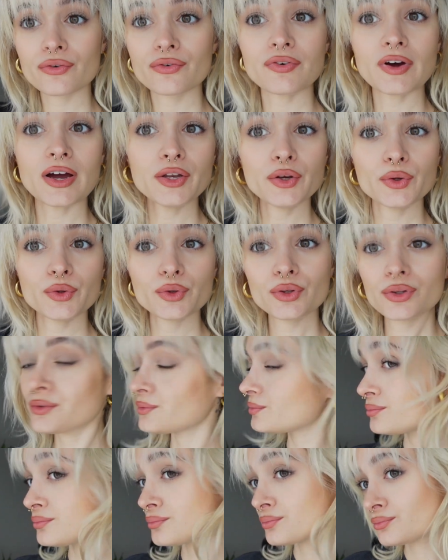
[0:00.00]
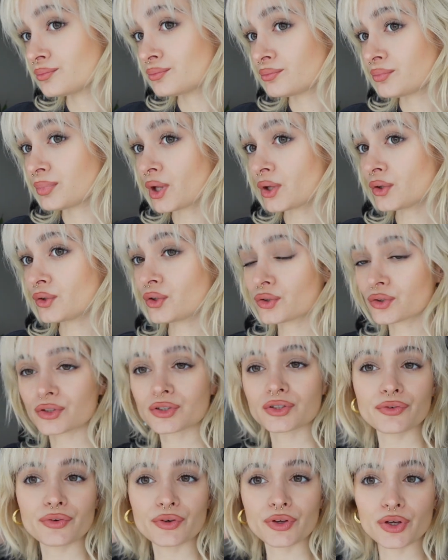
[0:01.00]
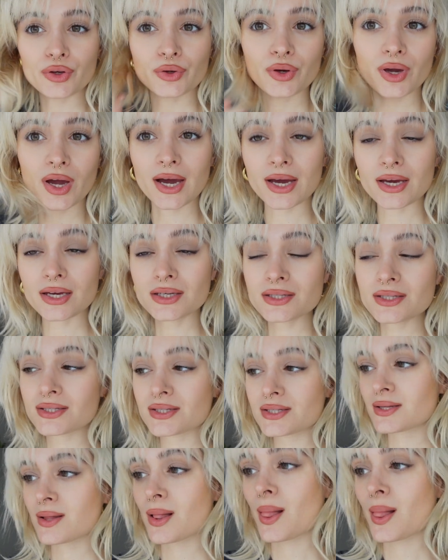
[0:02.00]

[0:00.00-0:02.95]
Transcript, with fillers: final blonde looks for you guys.